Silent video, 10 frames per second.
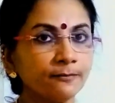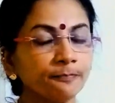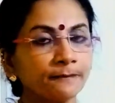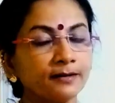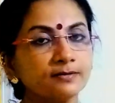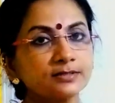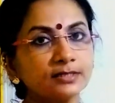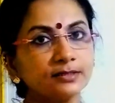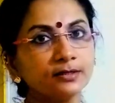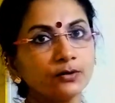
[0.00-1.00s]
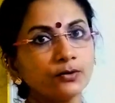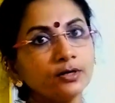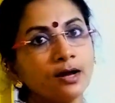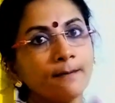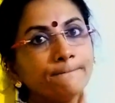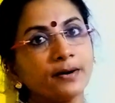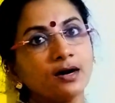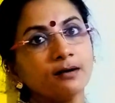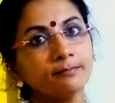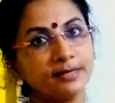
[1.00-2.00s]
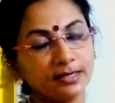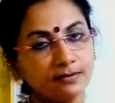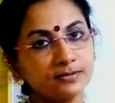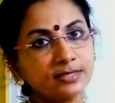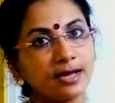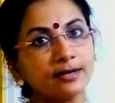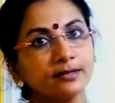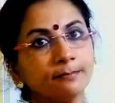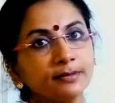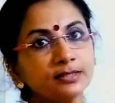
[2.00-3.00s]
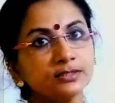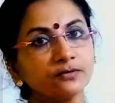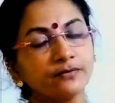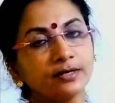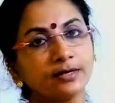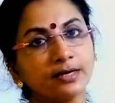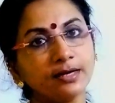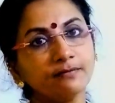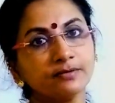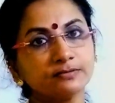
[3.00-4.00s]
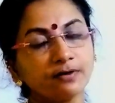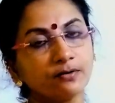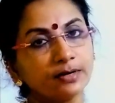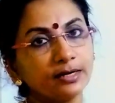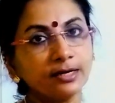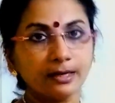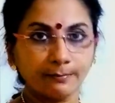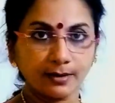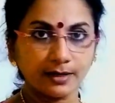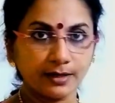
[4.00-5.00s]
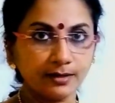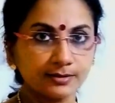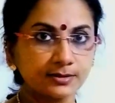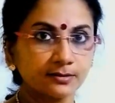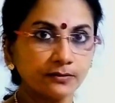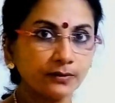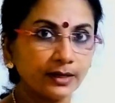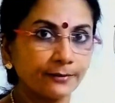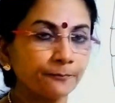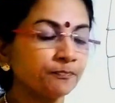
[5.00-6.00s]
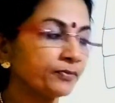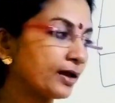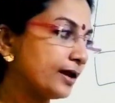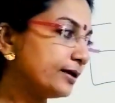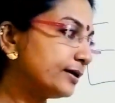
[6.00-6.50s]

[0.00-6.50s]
It was written on palm leaves and the birch of a tree which found in Himalayas. Okay. And